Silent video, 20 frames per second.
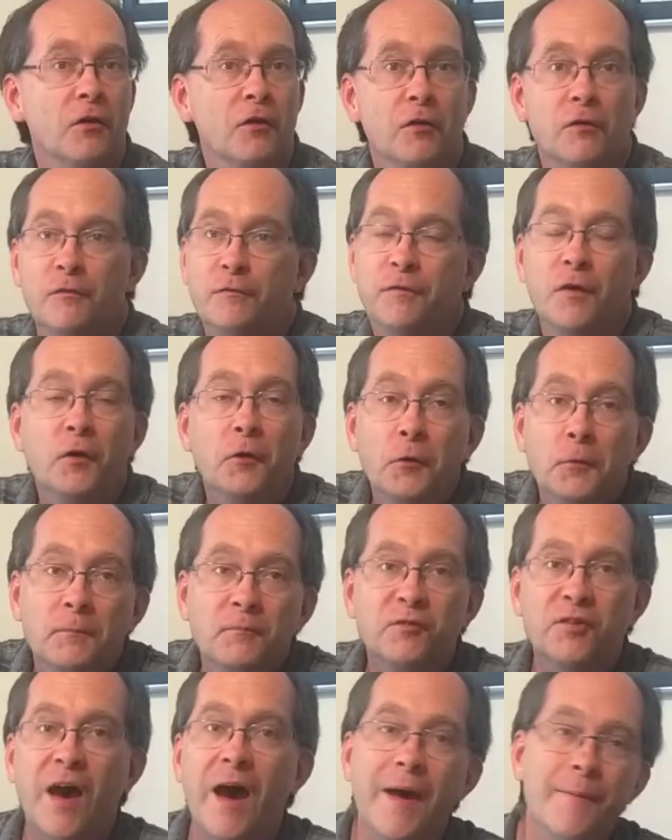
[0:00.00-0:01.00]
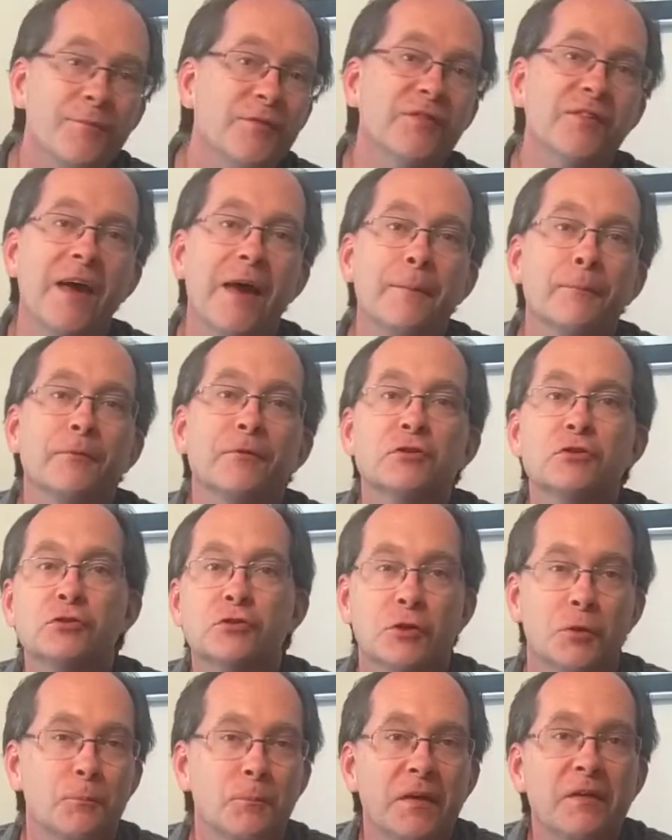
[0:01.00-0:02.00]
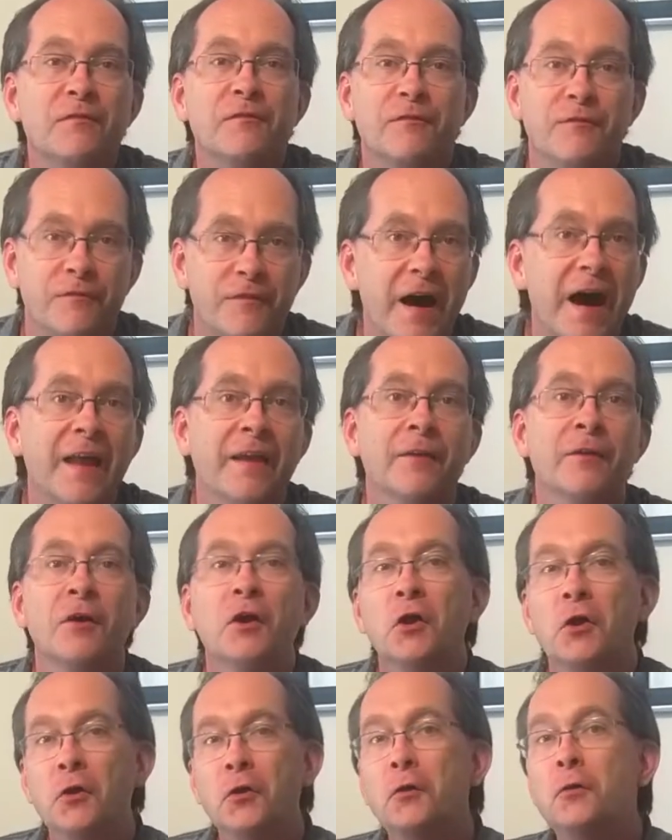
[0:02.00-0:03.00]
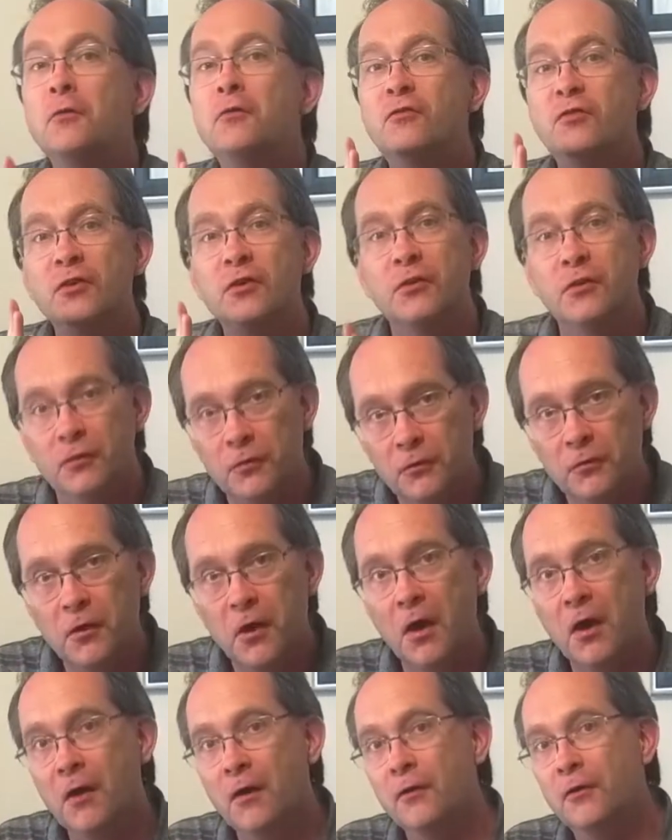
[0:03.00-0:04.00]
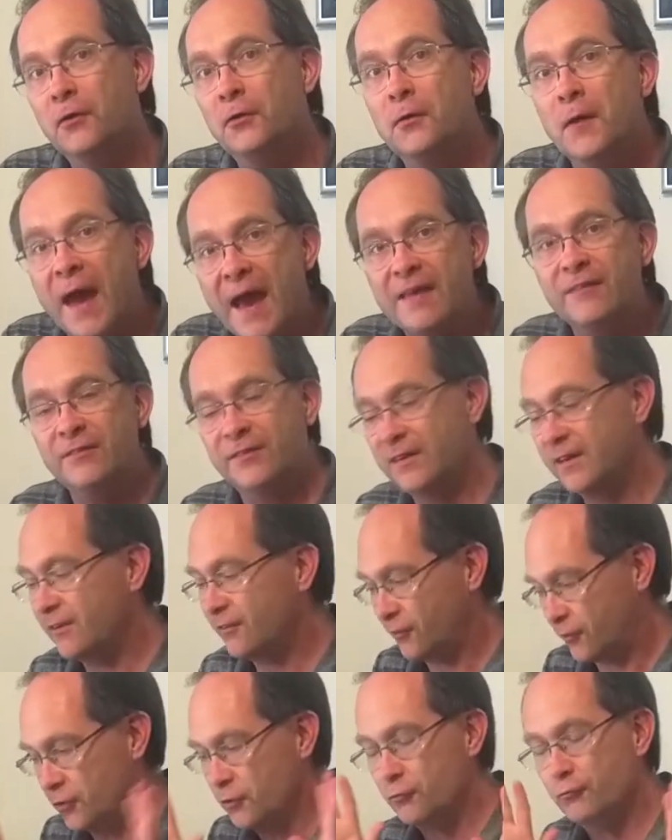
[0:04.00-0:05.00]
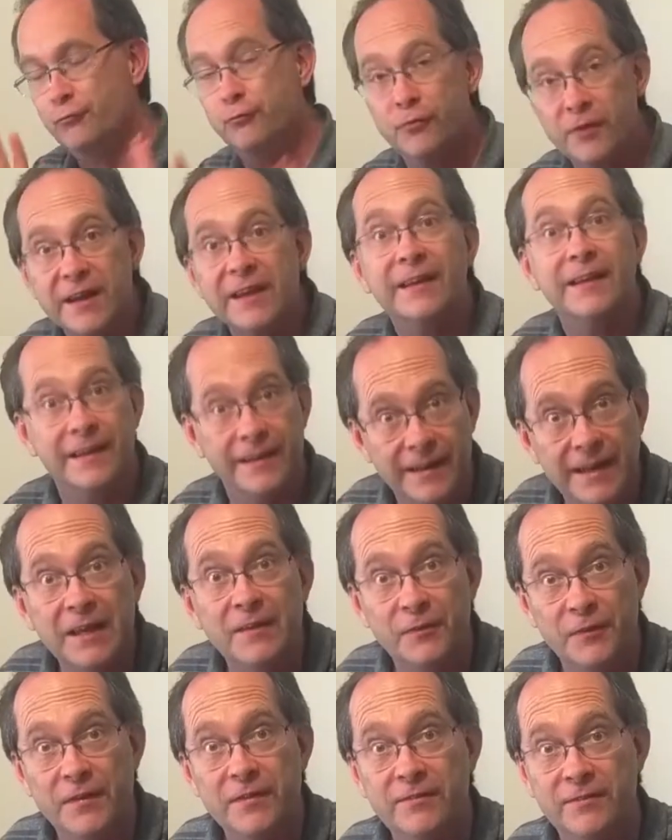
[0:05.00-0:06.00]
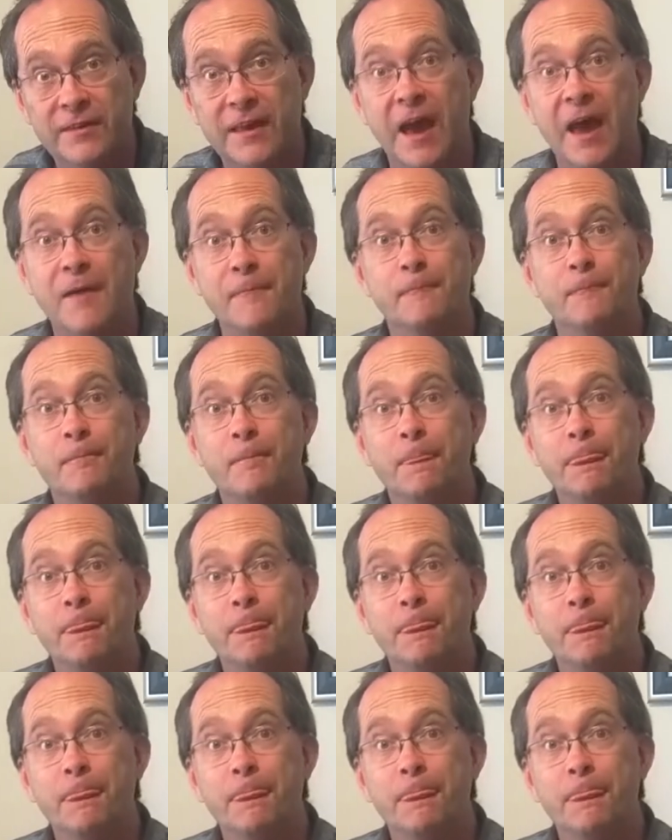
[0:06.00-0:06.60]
for whom times tables should be fun? Who do you know who has kids who really need this game?